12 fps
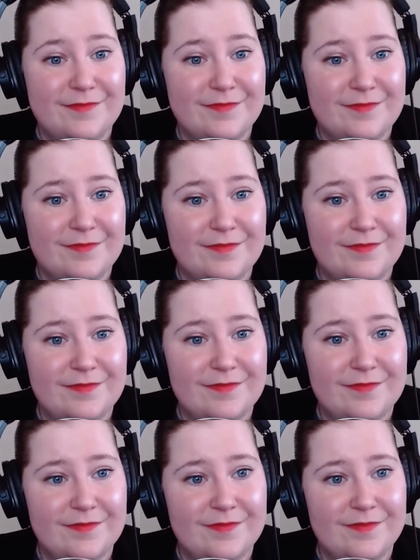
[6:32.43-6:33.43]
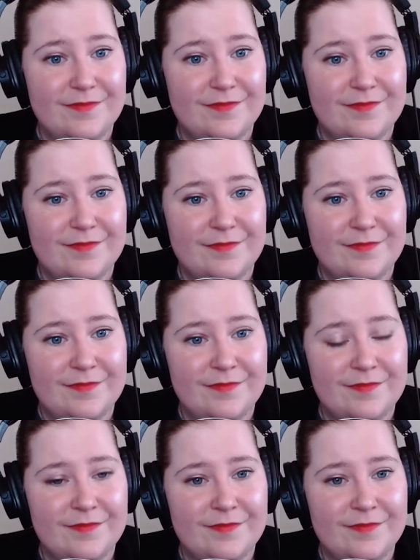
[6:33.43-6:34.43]

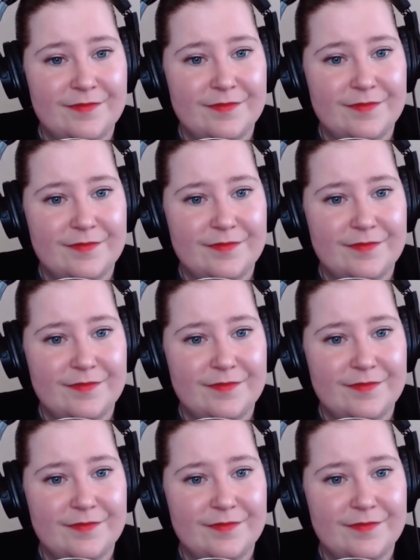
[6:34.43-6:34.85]
No words are spoken by the person on screen.